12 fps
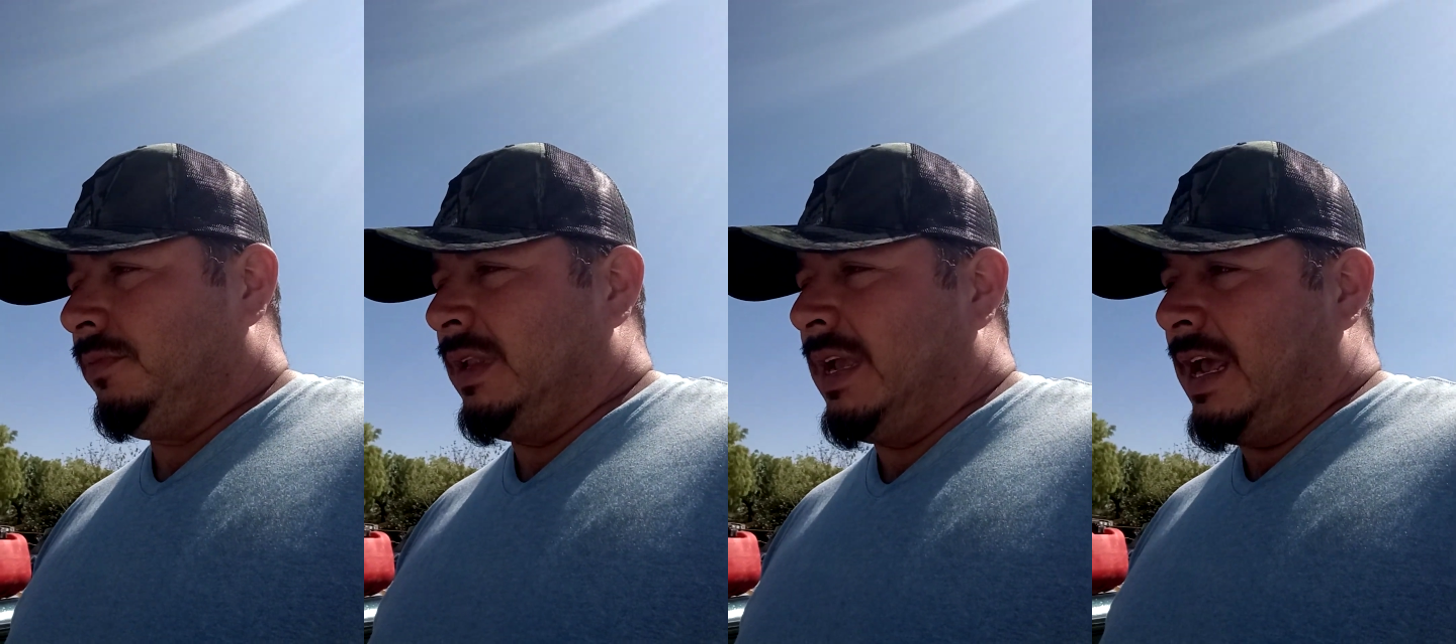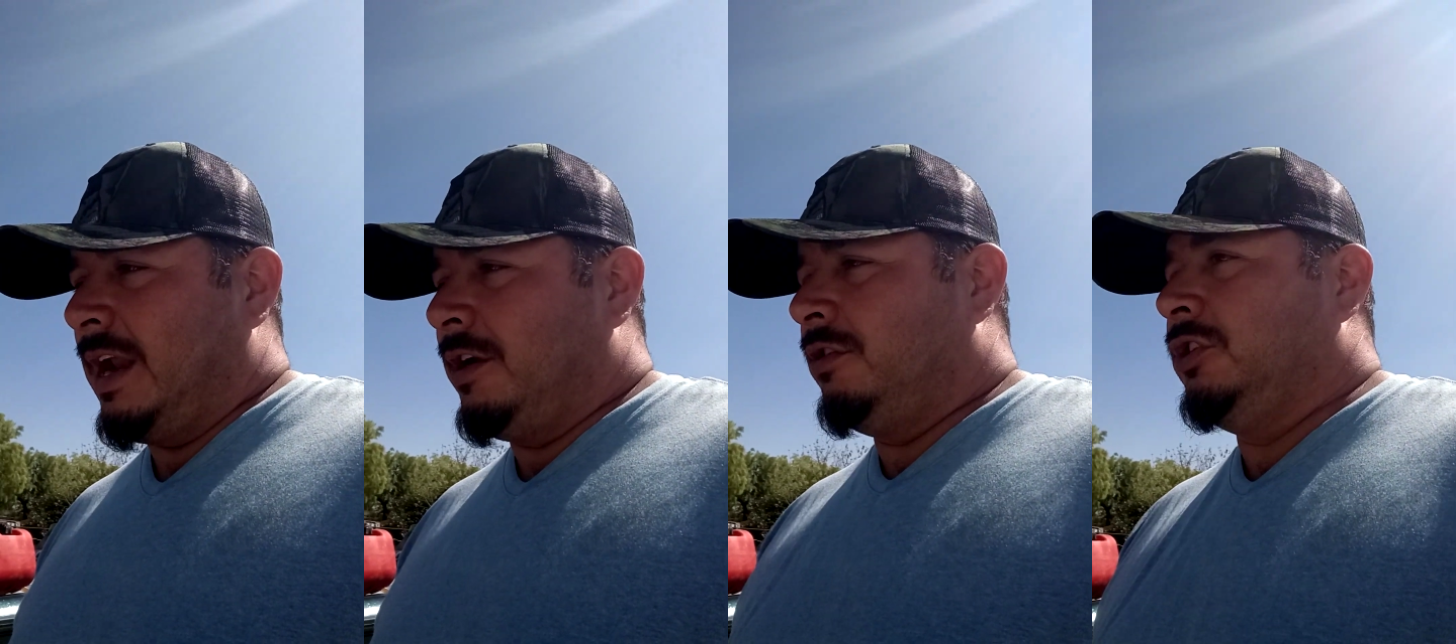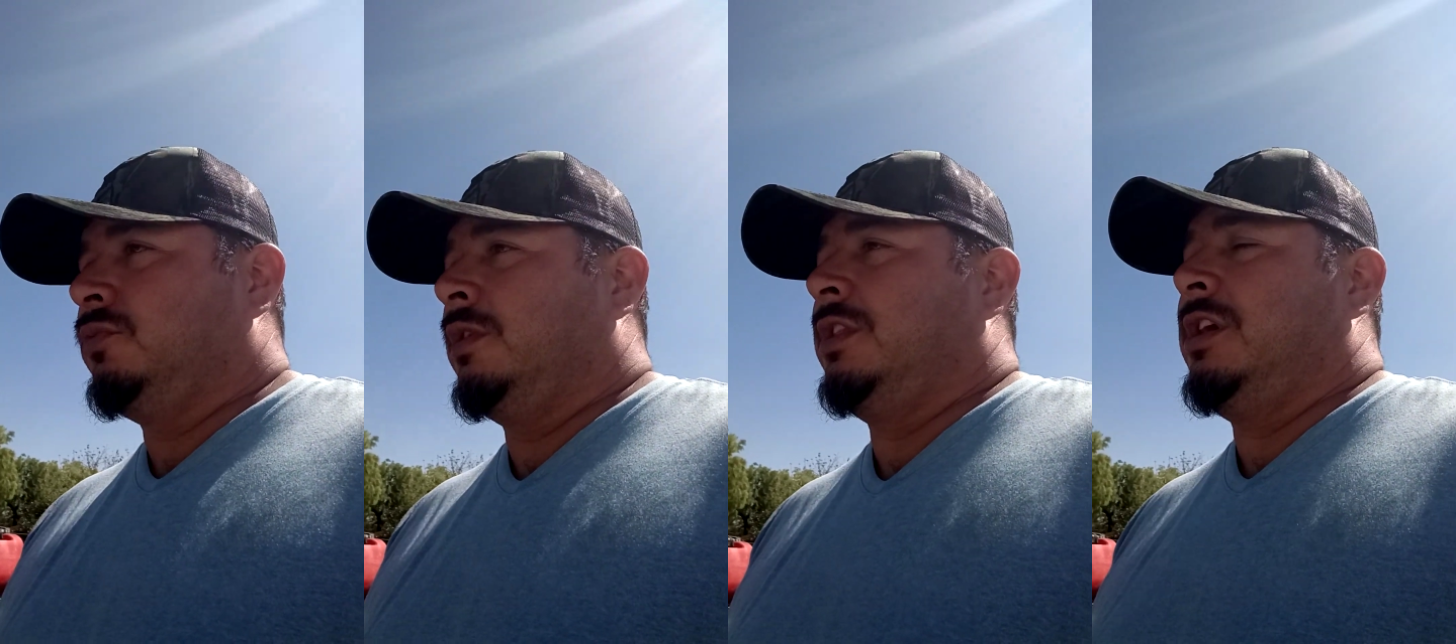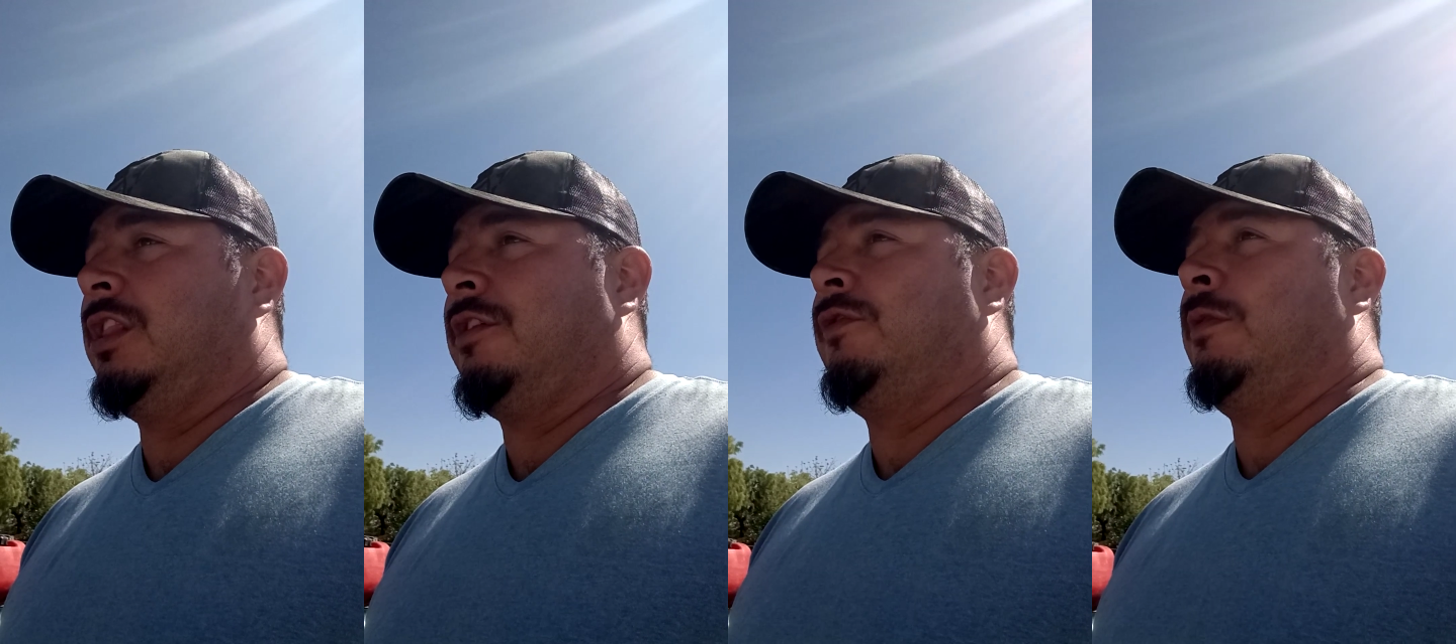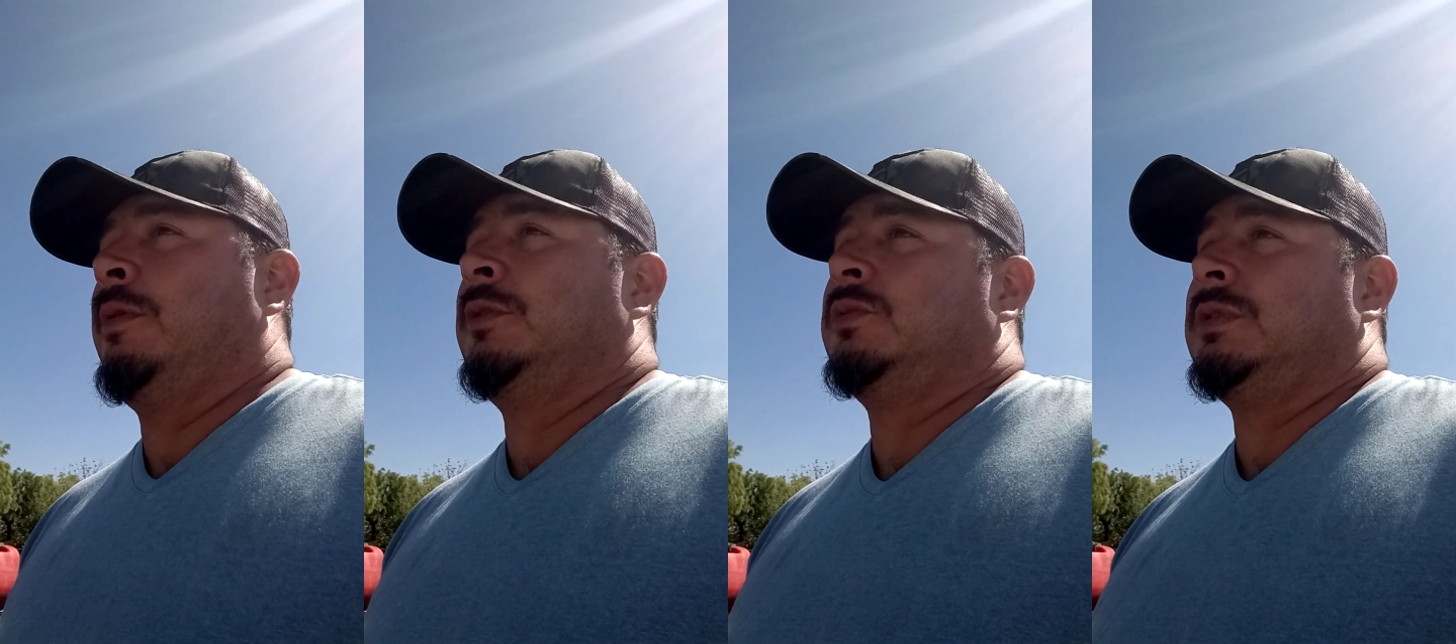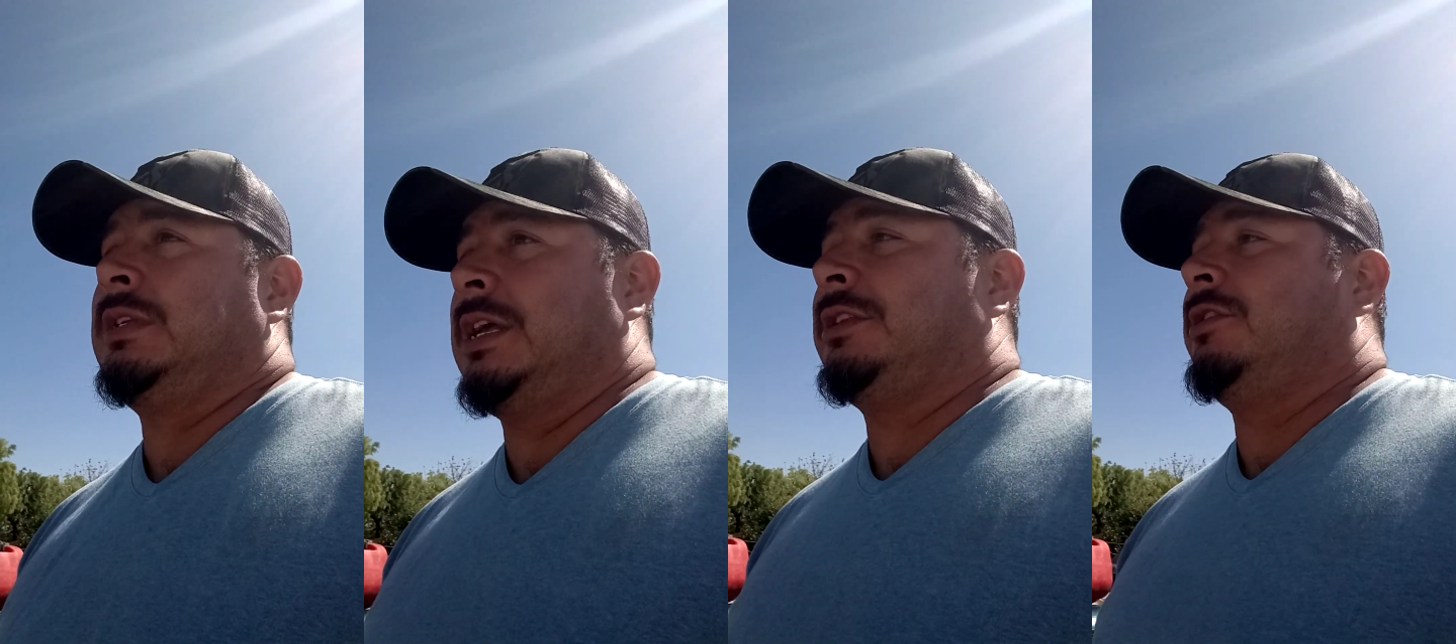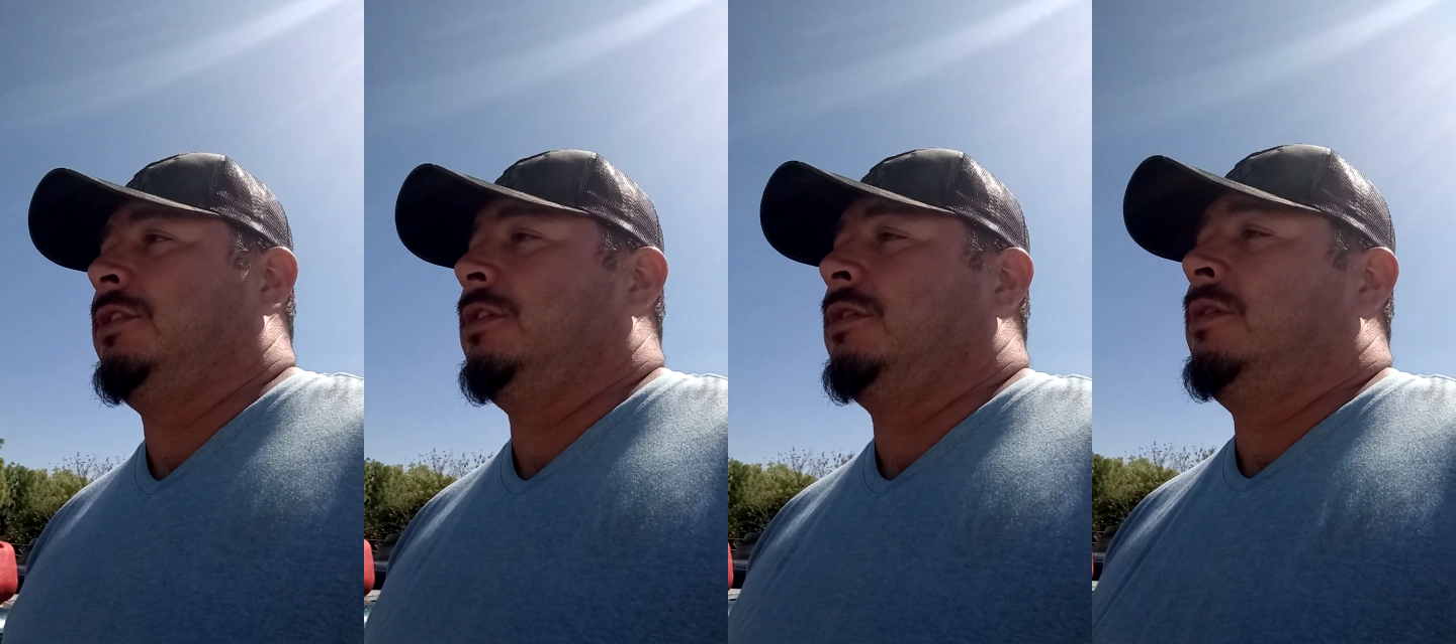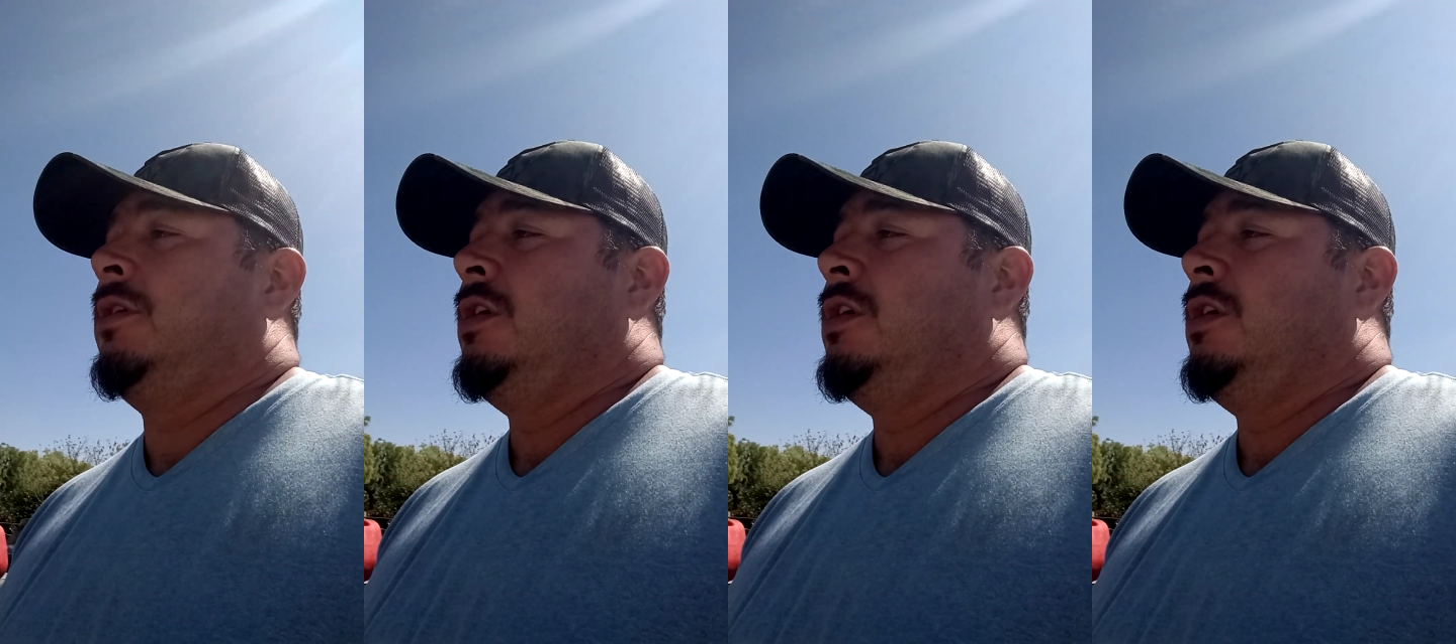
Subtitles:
and I noticed one of the other fuel pumps was not turning on,